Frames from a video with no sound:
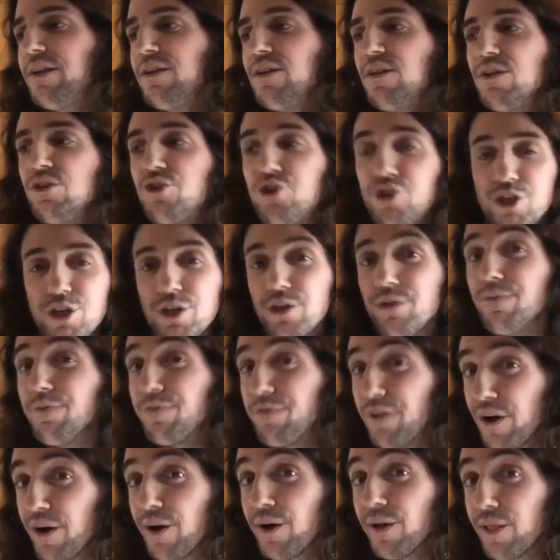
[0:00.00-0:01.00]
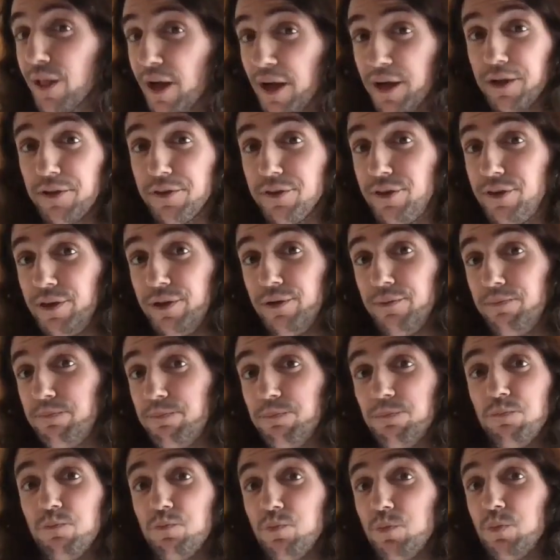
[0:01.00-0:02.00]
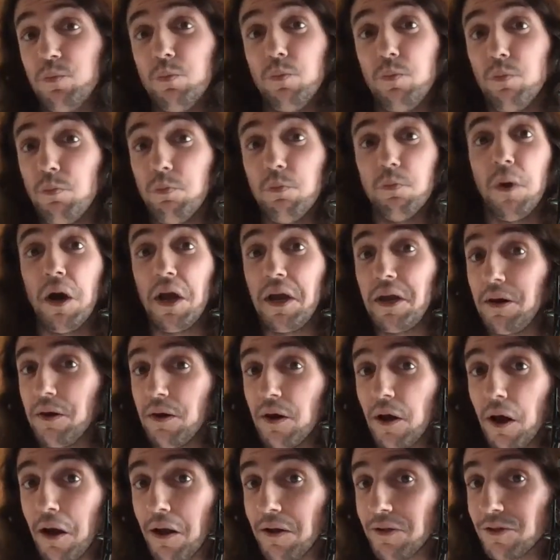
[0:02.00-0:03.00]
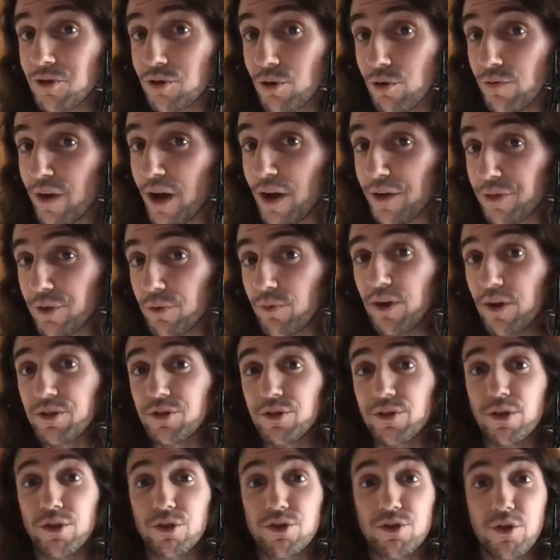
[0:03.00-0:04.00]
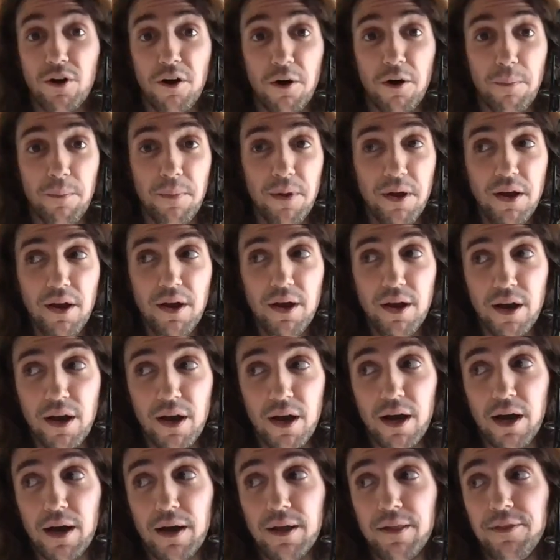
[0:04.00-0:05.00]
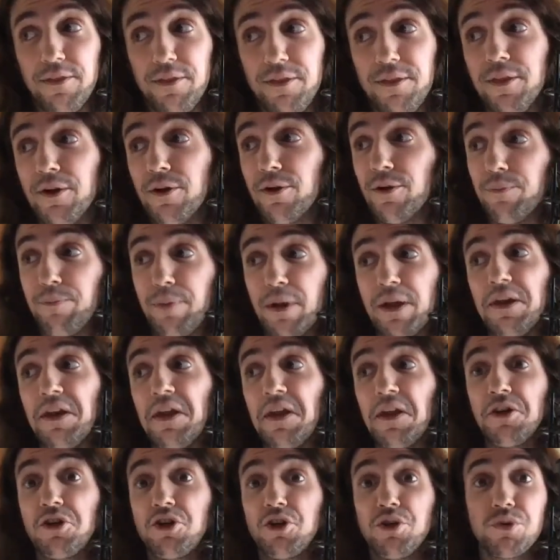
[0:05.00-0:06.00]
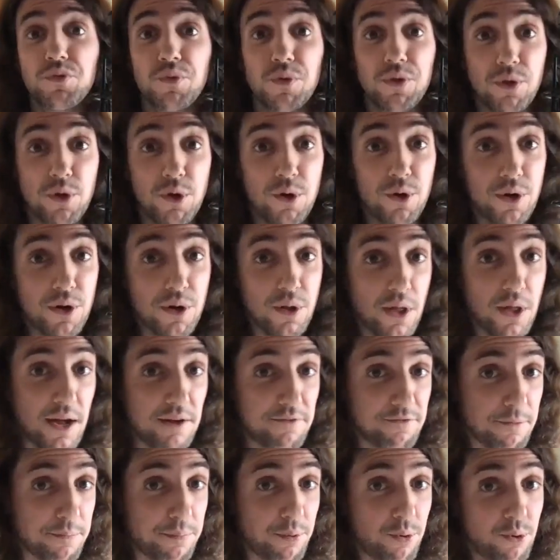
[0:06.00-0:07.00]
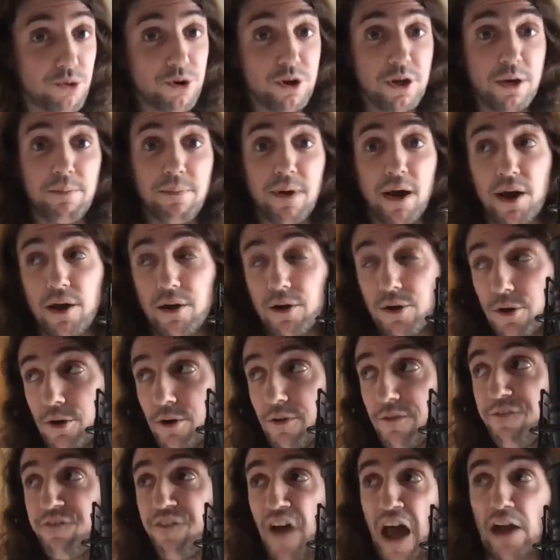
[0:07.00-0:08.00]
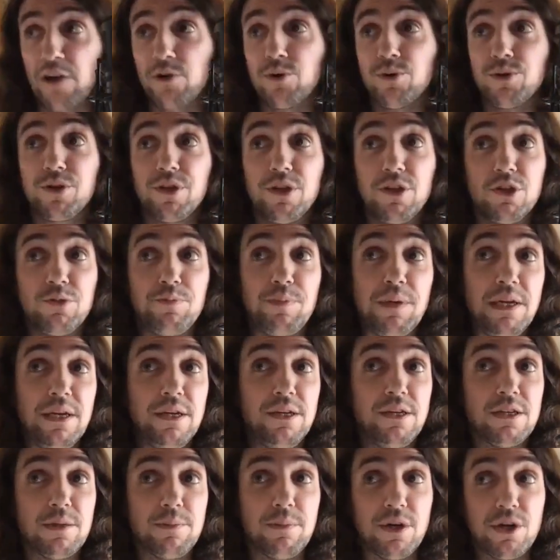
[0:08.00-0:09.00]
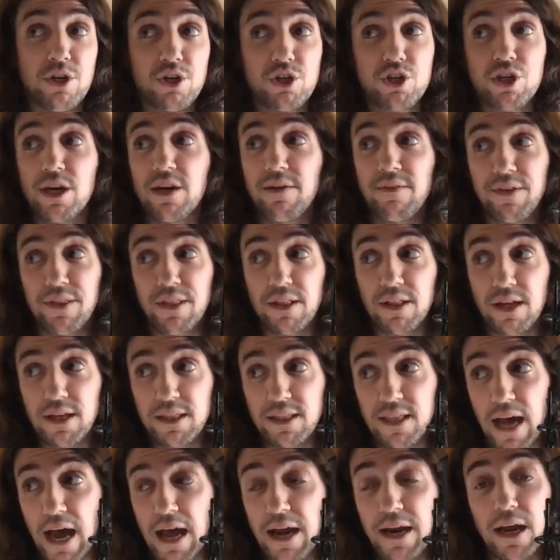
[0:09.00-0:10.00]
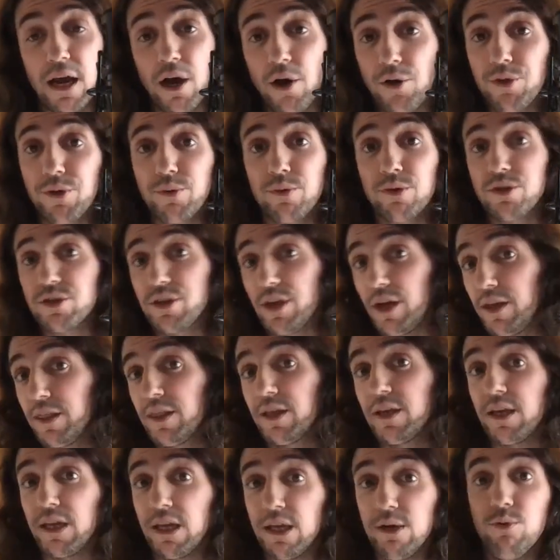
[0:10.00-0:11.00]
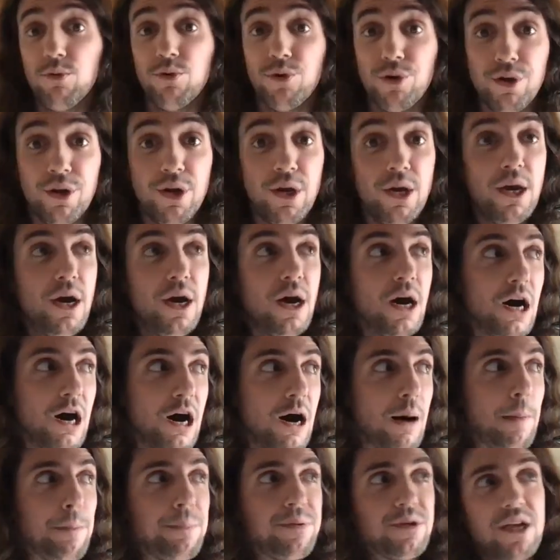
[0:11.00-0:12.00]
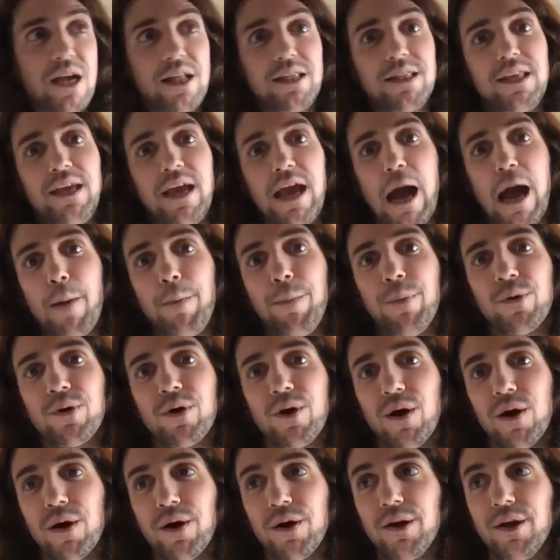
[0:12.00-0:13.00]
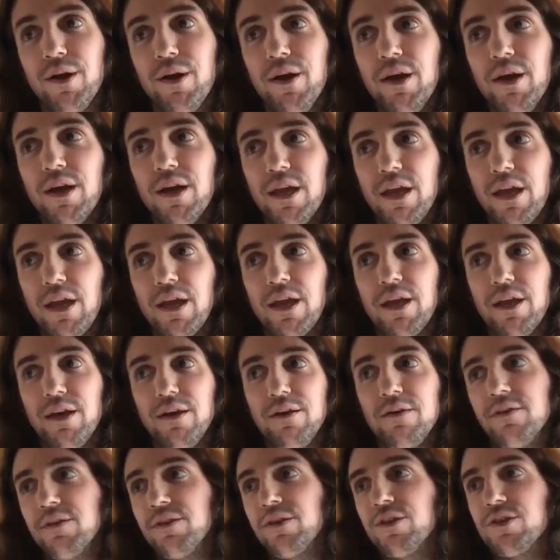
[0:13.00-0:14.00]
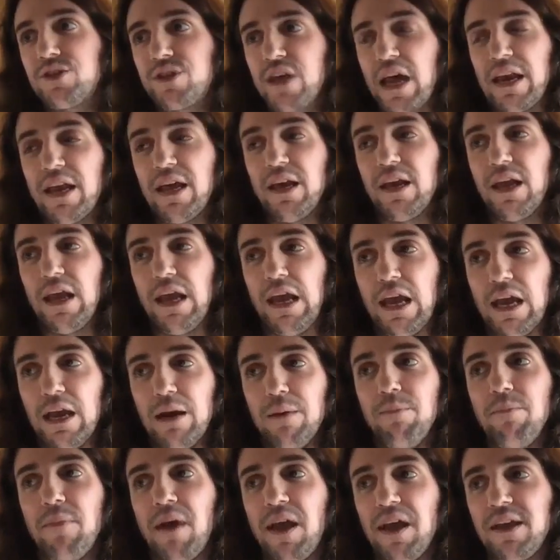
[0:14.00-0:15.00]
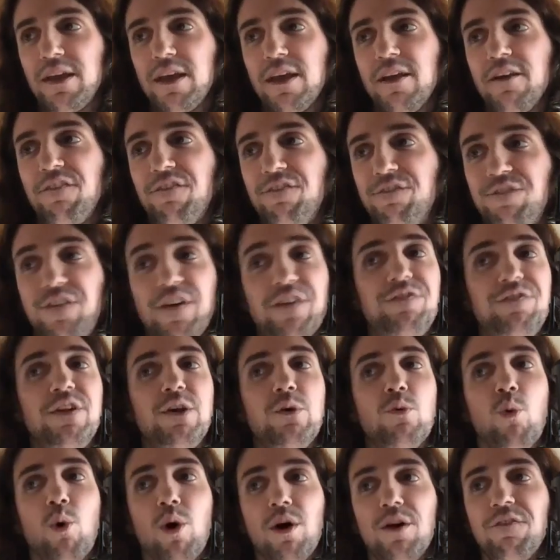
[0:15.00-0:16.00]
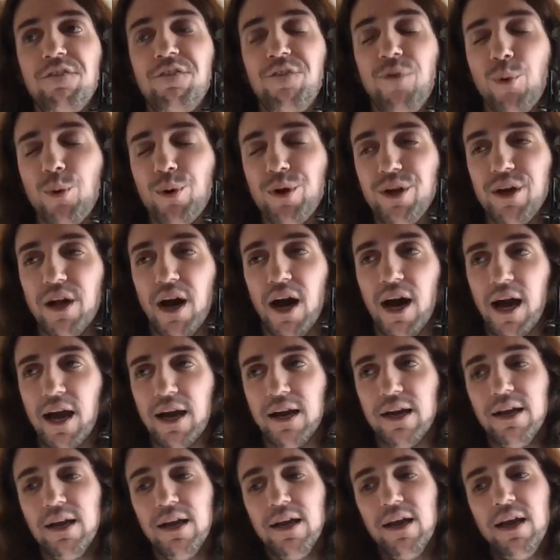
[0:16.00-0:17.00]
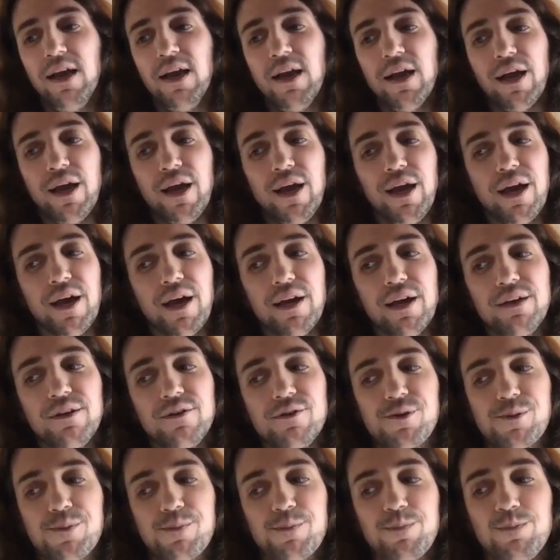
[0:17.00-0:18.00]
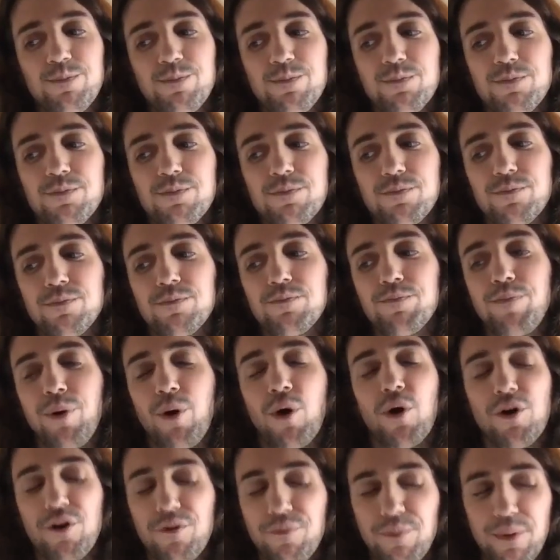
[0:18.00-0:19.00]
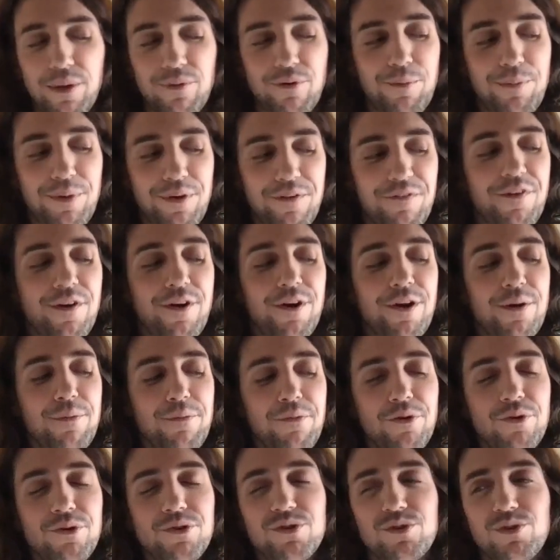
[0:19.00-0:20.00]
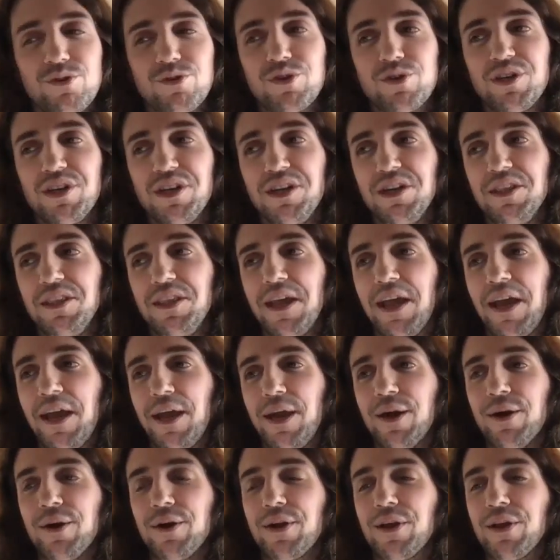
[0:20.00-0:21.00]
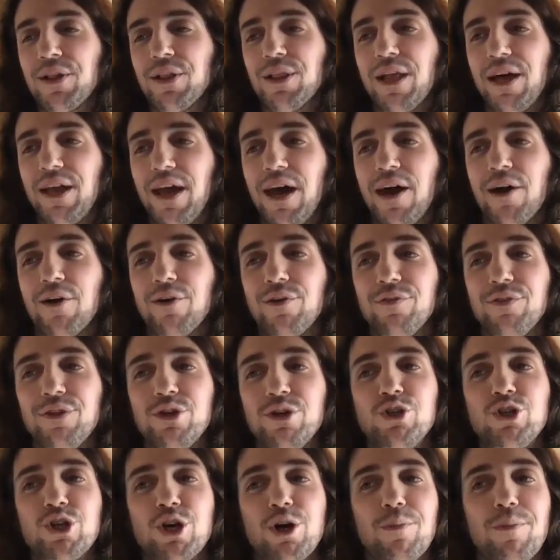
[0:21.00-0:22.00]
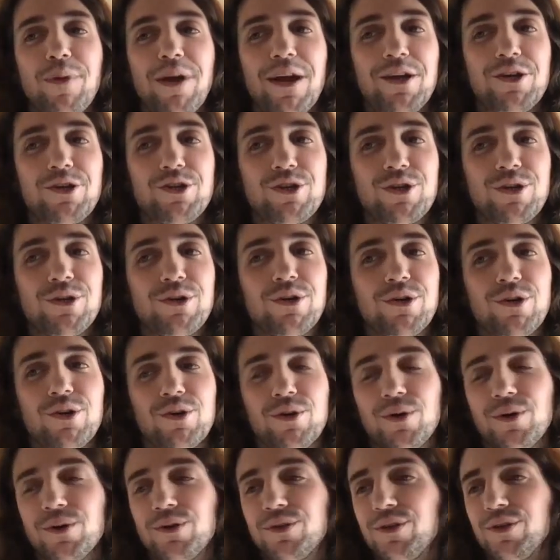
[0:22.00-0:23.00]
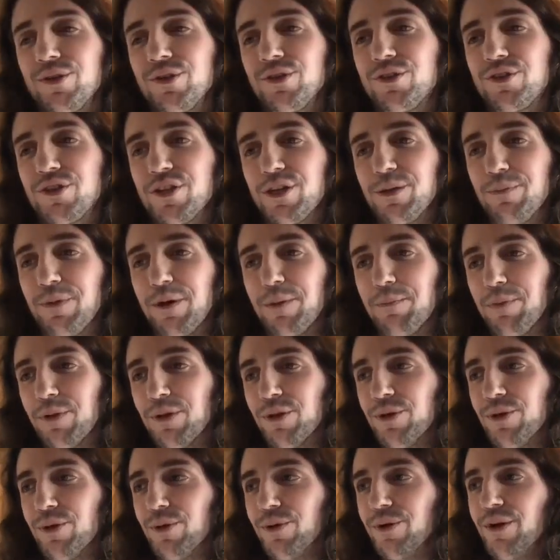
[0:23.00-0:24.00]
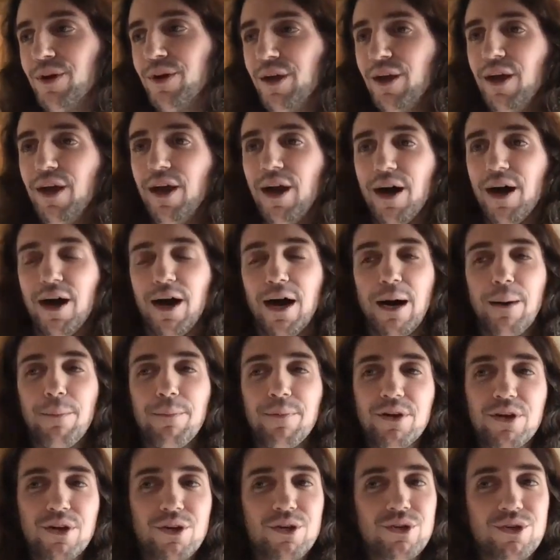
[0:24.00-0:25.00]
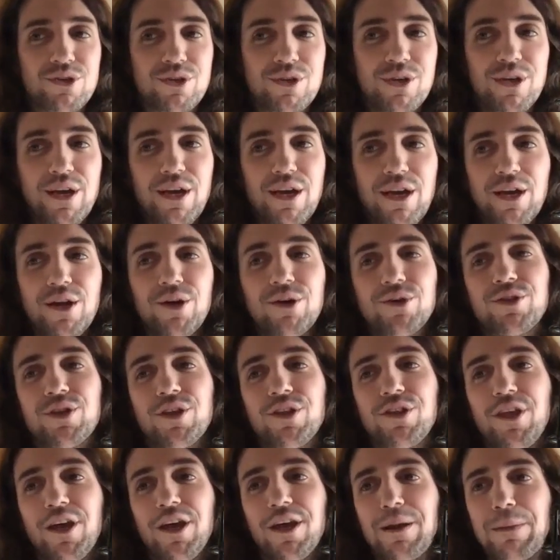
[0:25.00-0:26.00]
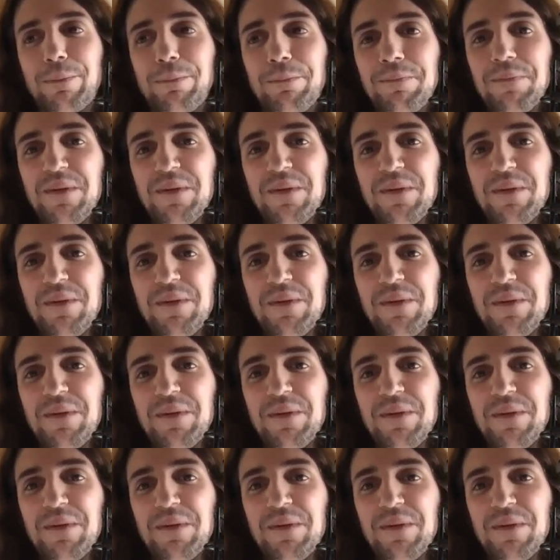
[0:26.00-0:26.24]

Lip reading: she very likely might not serve out the rest of this term. There have been issues with her and a lot of reporting about her faculties being diminished and everything like that. And Elder was saying that he would upset the apple cart in the Senate and make it 51-49. And part of me would be very amused to see the air get let out of the Joe Manchin Kirsten Sinema balloon. Because here's the thing.